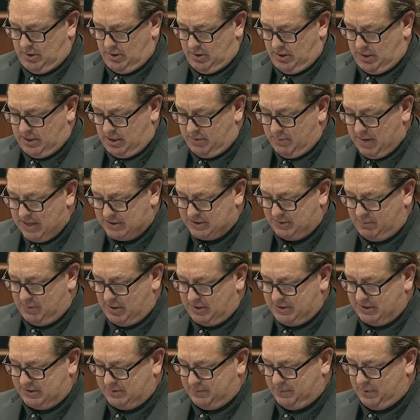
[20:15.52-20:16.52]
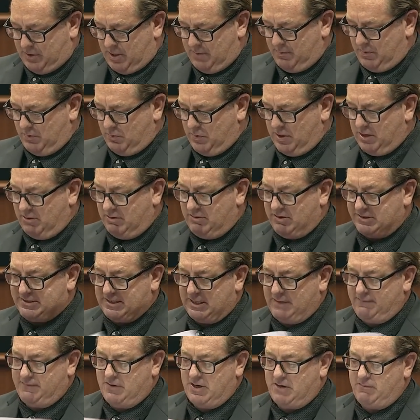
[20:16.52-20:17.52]
You can imagine my disappointment when I
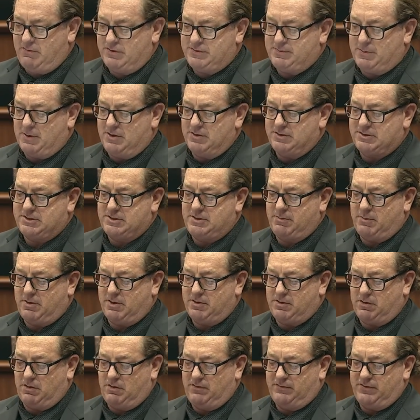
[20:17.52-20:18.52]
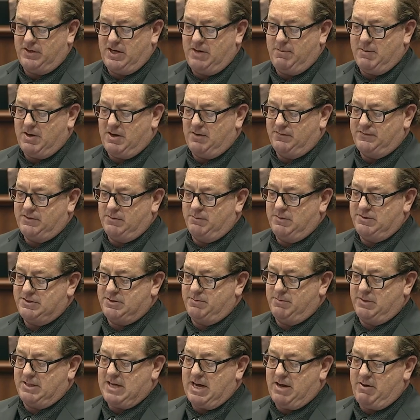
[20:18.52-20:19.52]
received no response to my calls and emails to
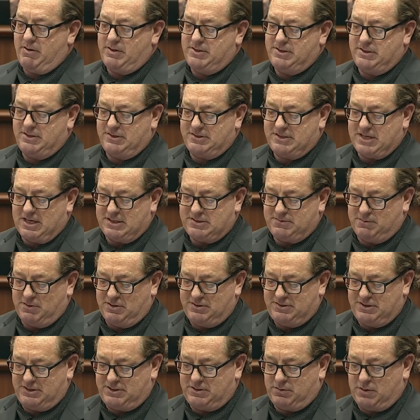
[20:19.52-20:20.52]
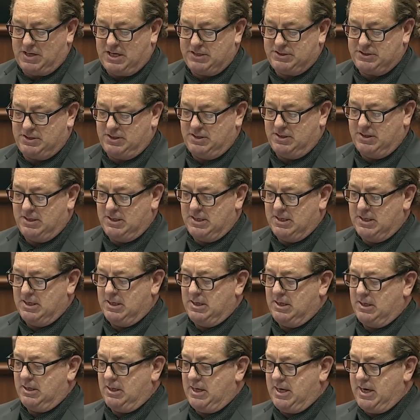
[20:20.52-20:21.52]
Mr McGowan to discuss my situation
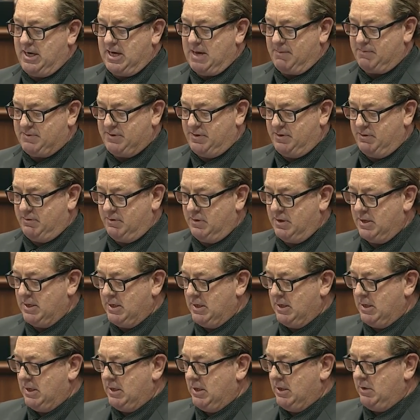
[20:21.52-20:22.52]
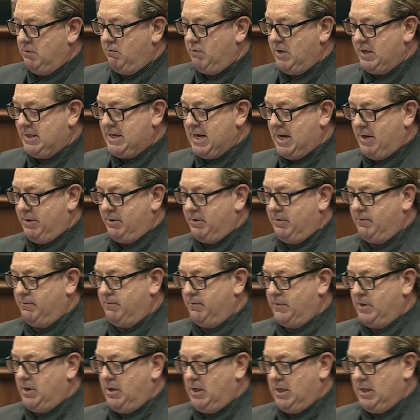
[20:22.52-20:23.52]
leading up to the recount
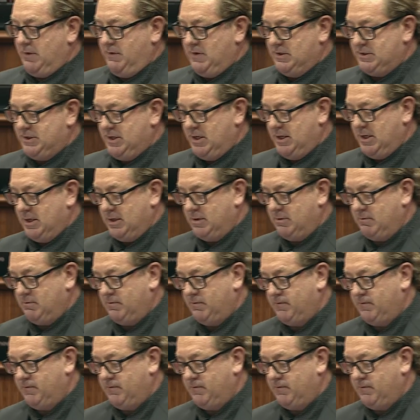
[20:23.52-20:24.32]
earlier this year.